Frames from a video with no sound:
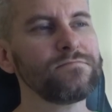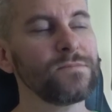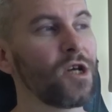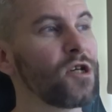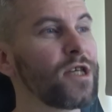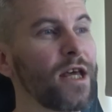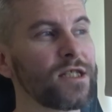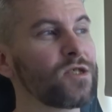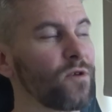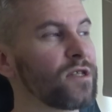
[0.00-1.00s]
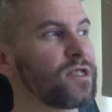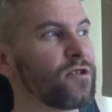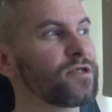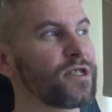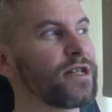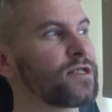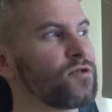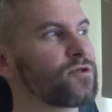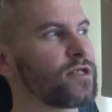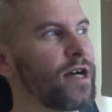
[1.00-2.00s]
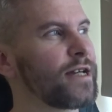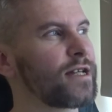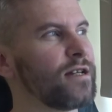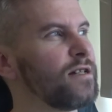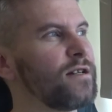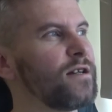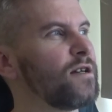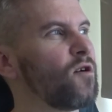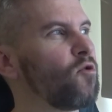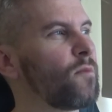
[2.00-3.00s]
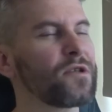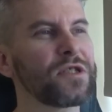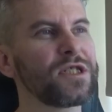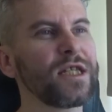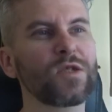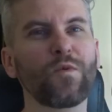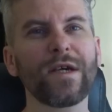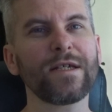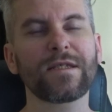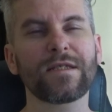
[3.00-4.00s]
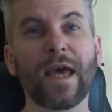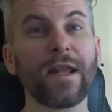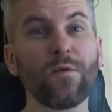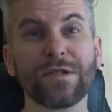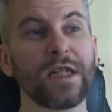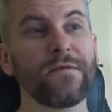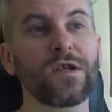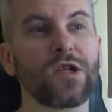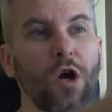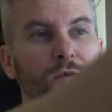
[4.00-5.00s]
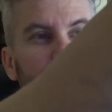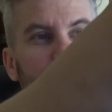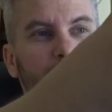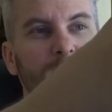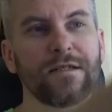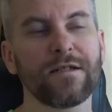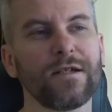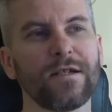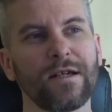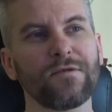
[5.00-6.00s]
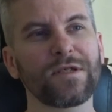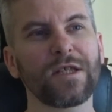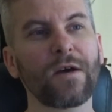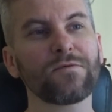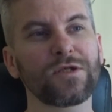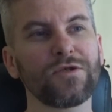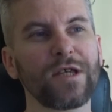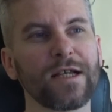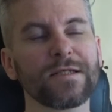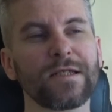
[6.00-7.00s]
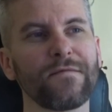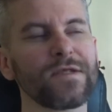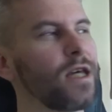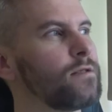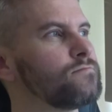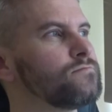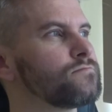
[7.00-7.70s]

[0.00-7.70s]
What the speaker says: because seriously, it took like almost 6 weeks, and it wasn't even COVID yet. That was 2017.